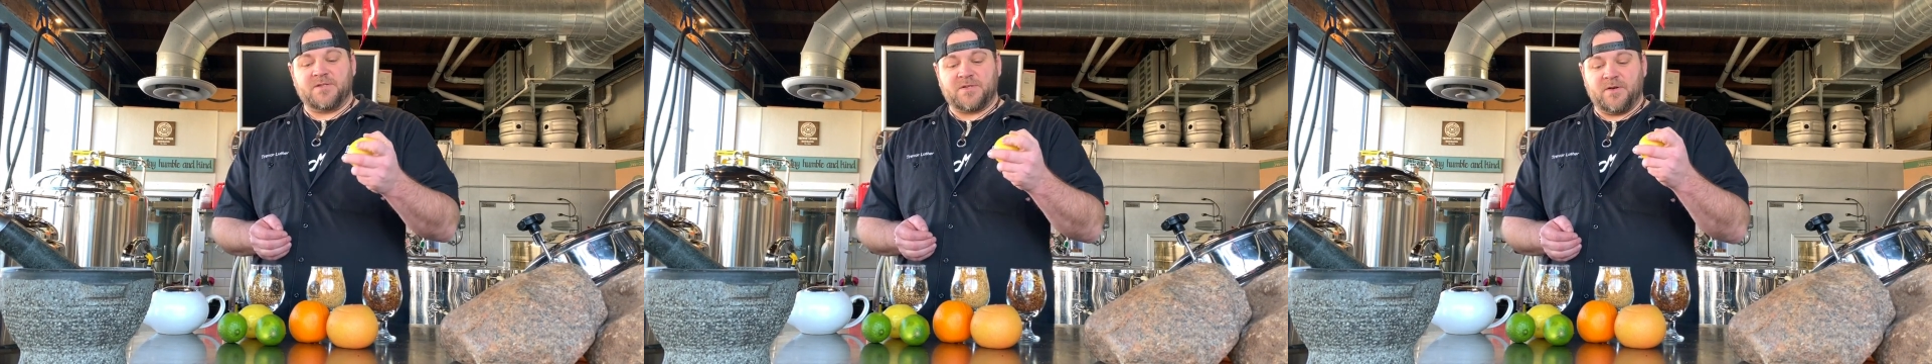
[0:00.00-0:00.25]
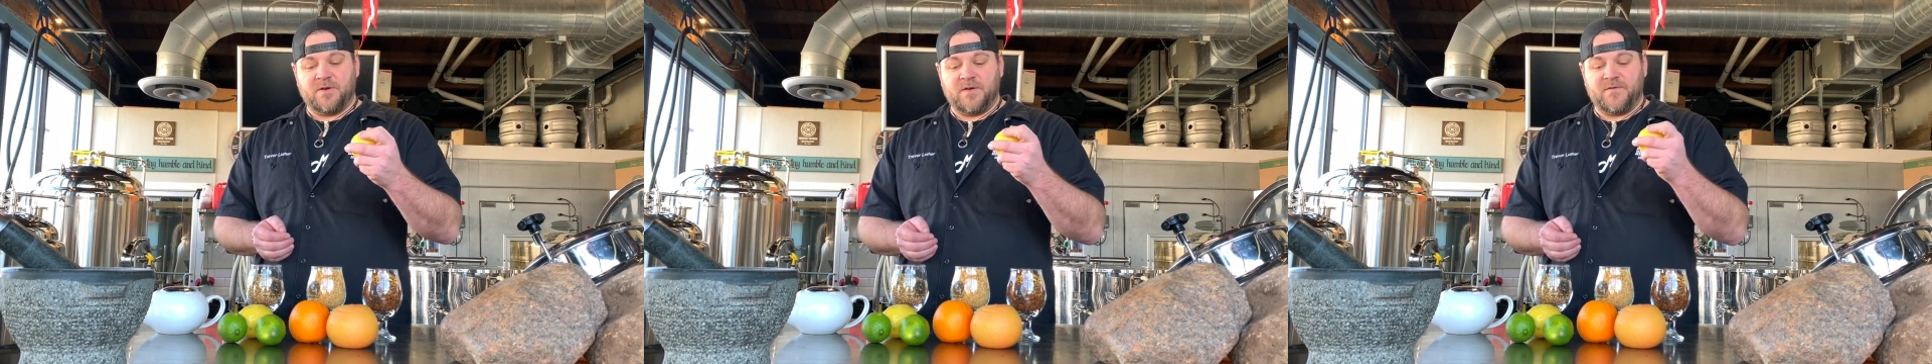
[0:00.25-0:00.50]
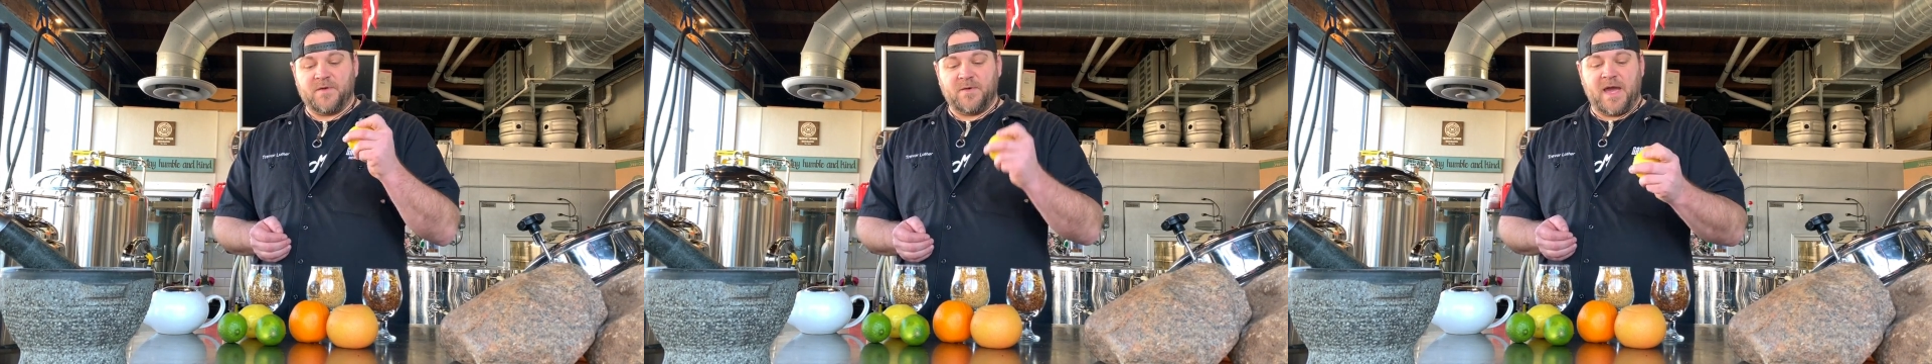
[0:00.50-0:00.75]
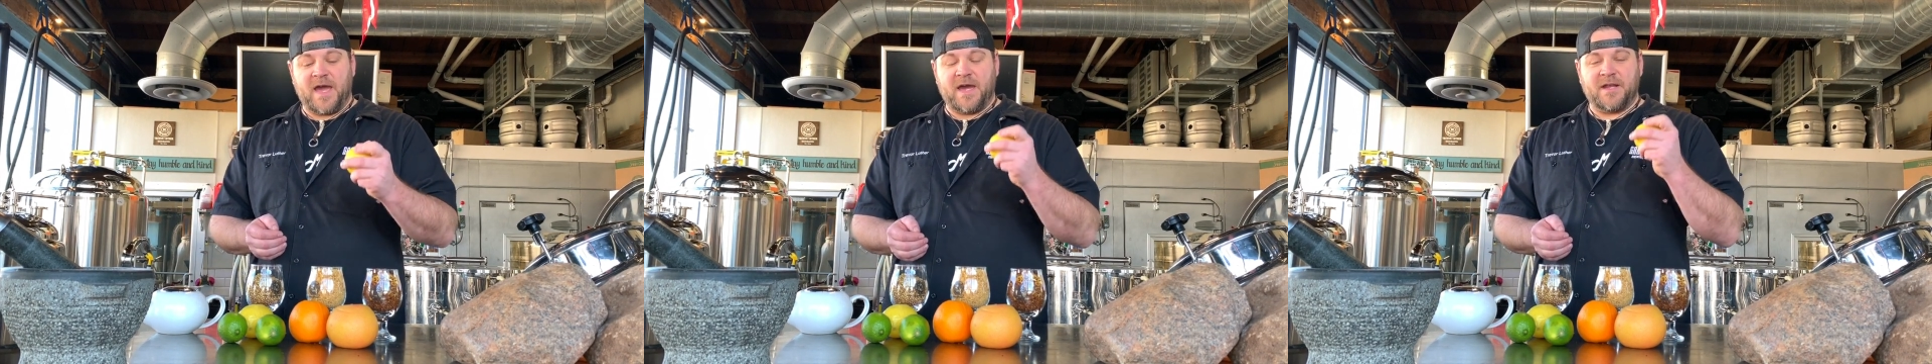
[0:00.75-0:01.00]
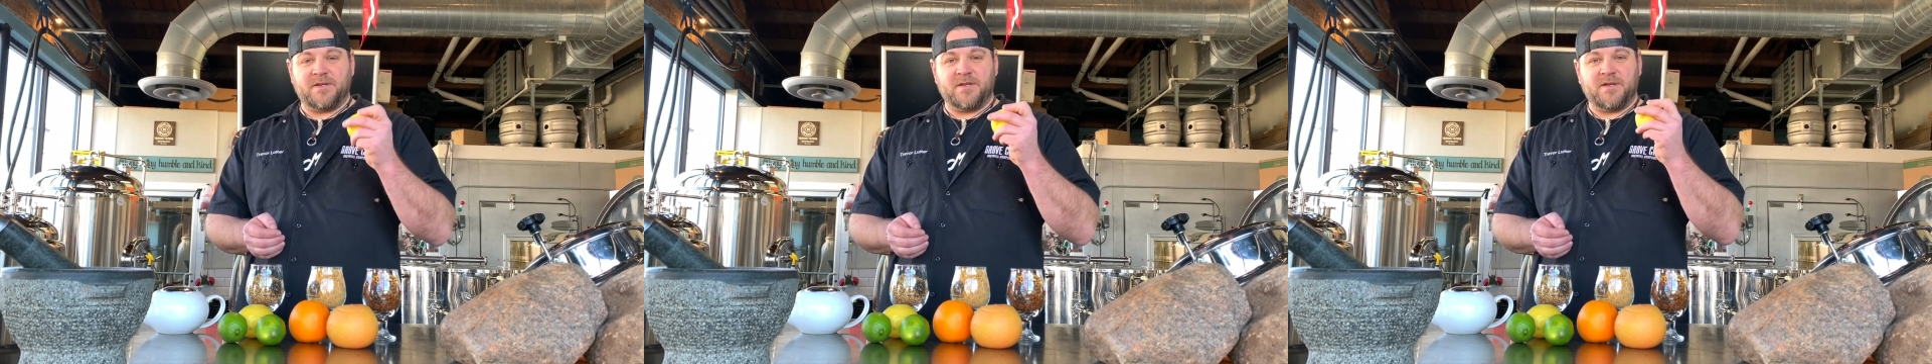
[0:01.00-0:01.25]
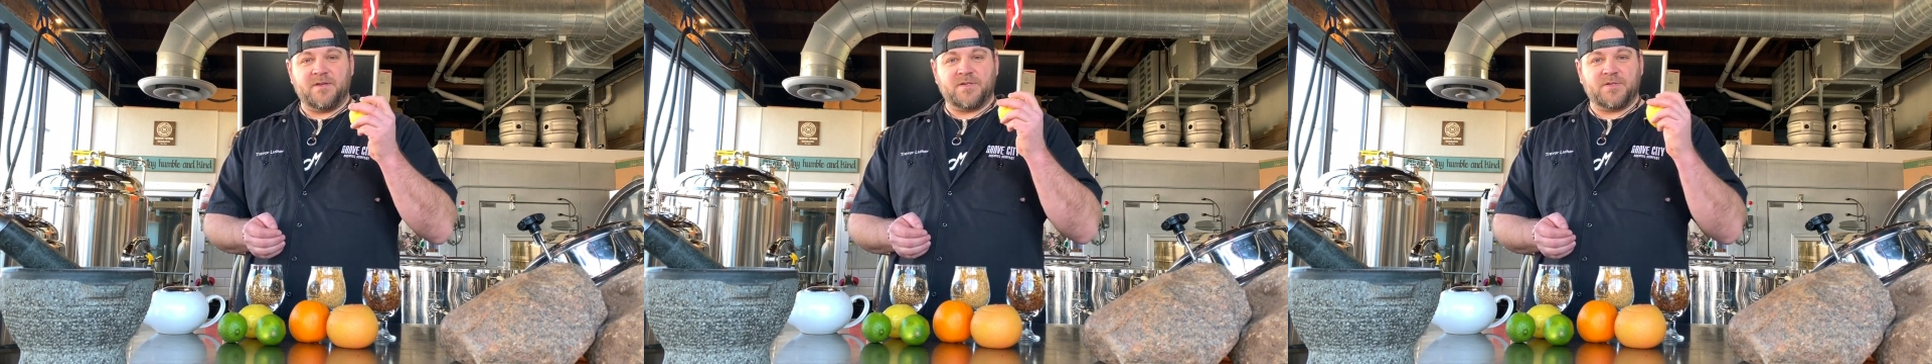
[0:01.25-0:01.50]
So if you
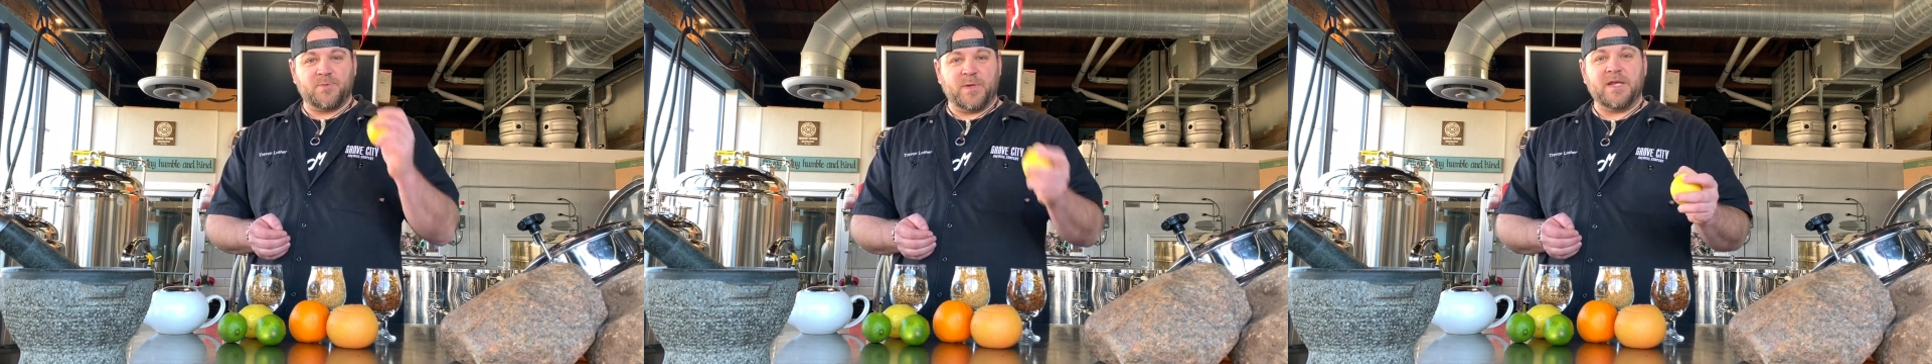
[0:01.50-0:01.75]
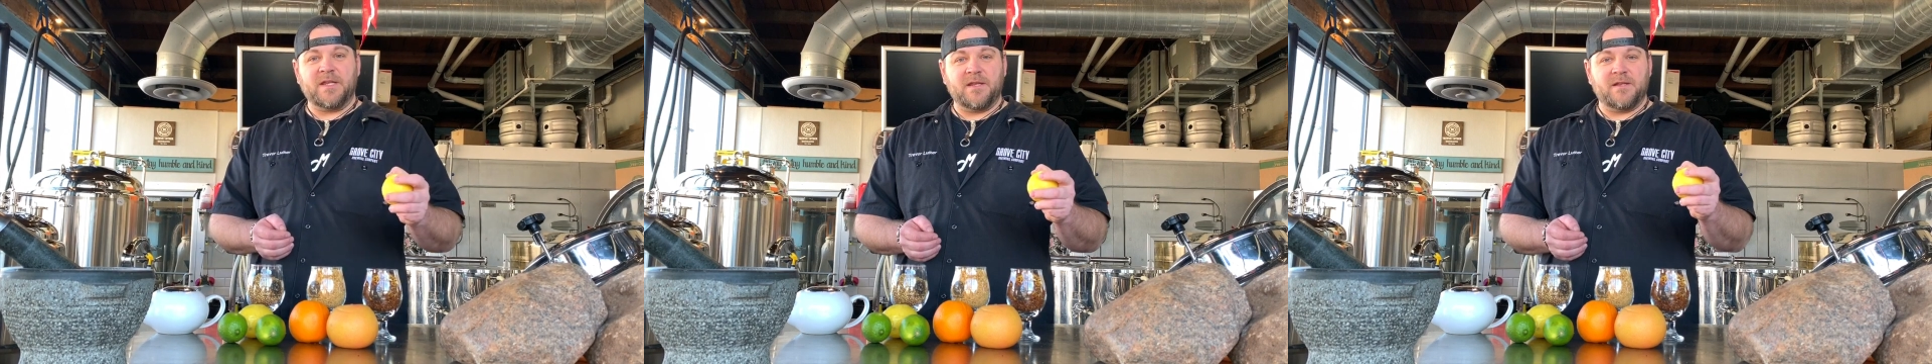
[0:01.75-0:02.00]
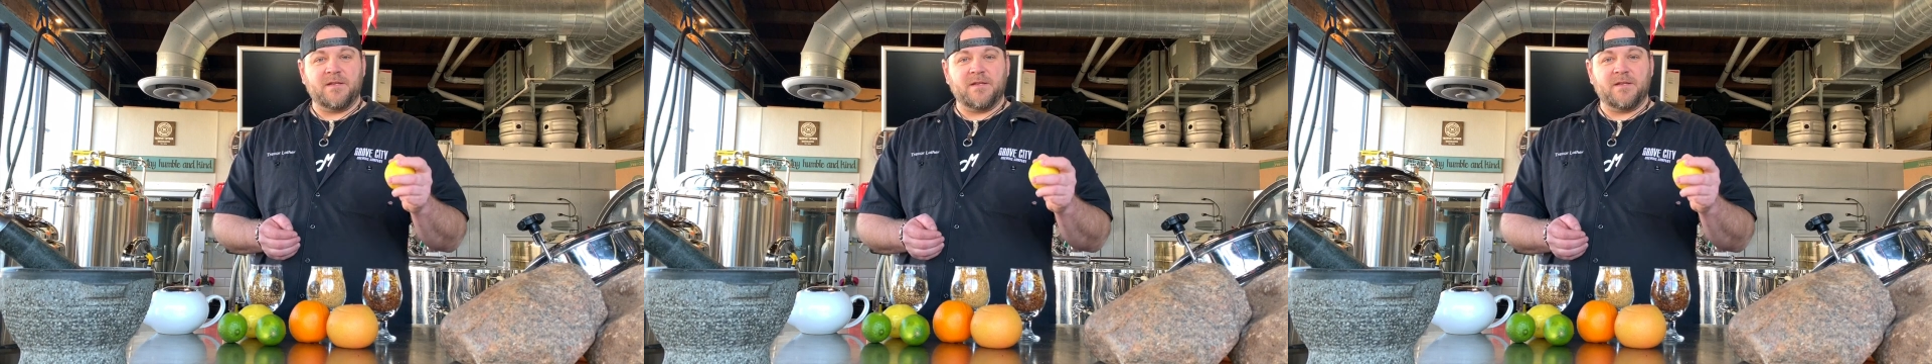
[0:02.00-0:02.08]
add sweet